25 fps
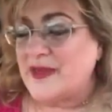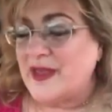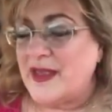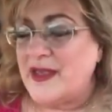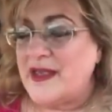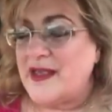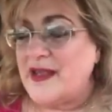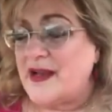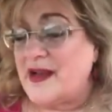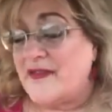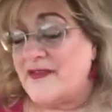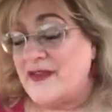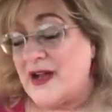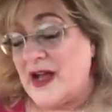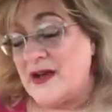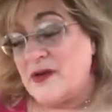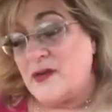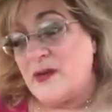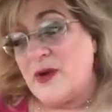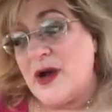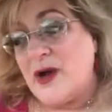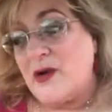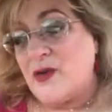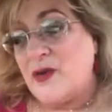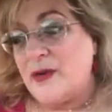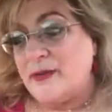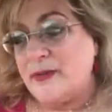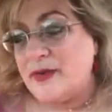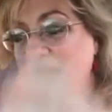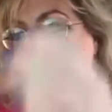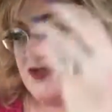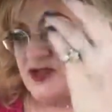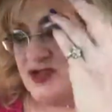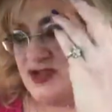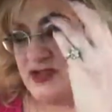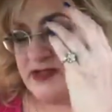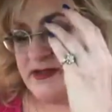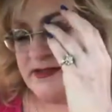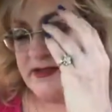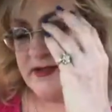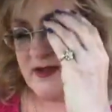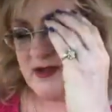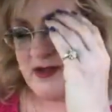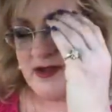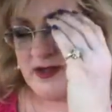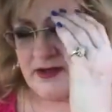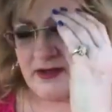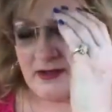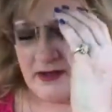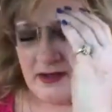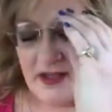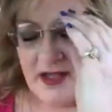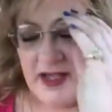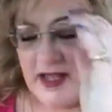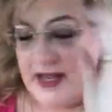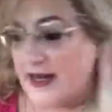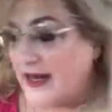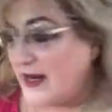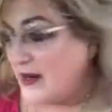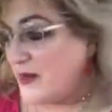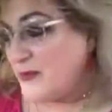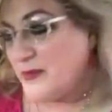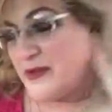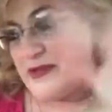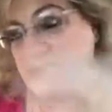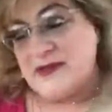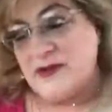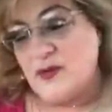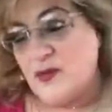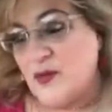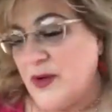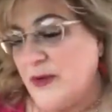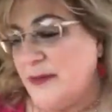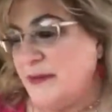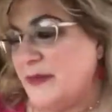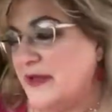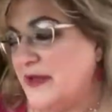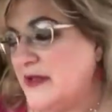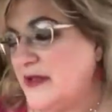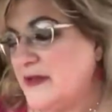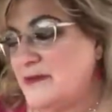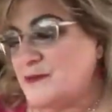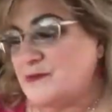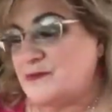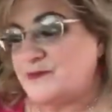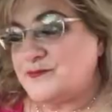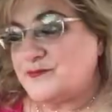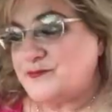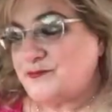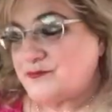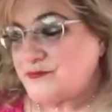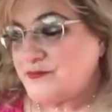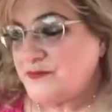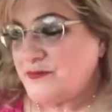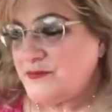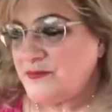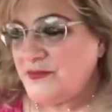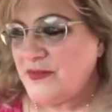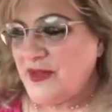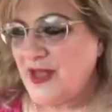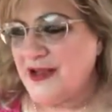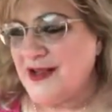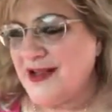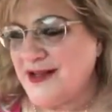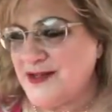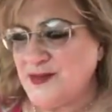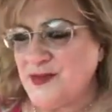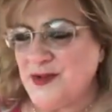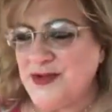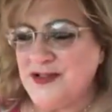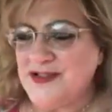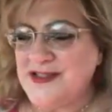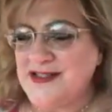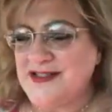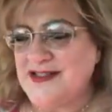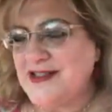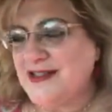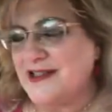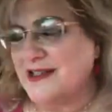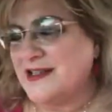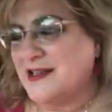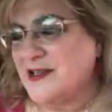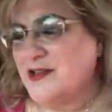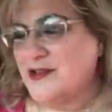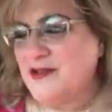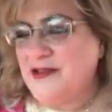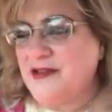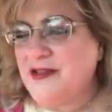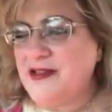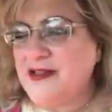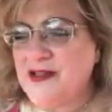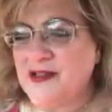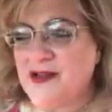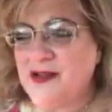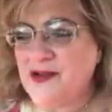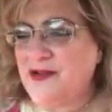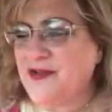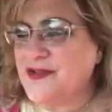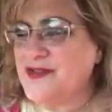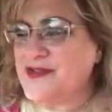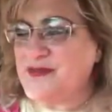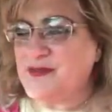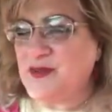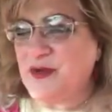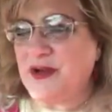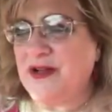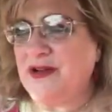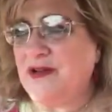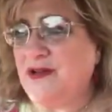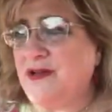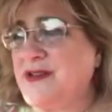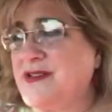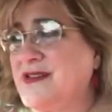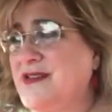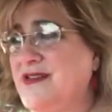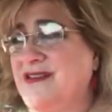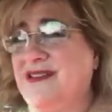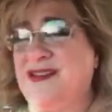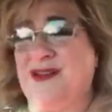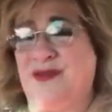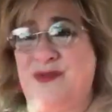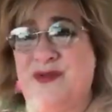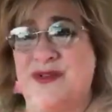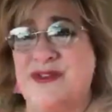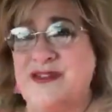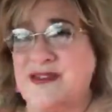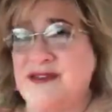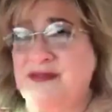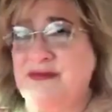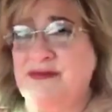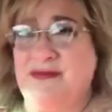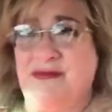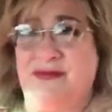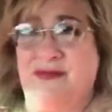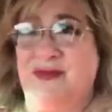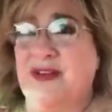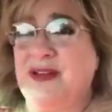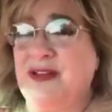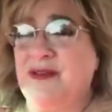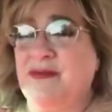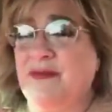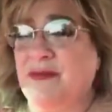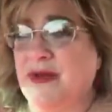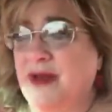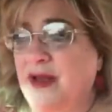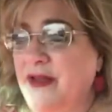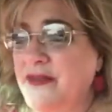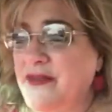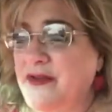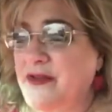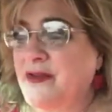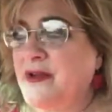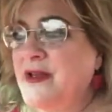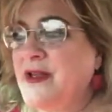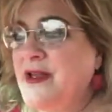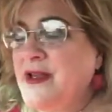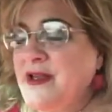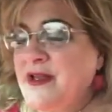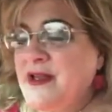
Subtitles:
And I've gotten to where I quit putting cheese on, and I don't miss it one bit. I got to where I just did littler and littler sprinkles, and I was like, what even bother?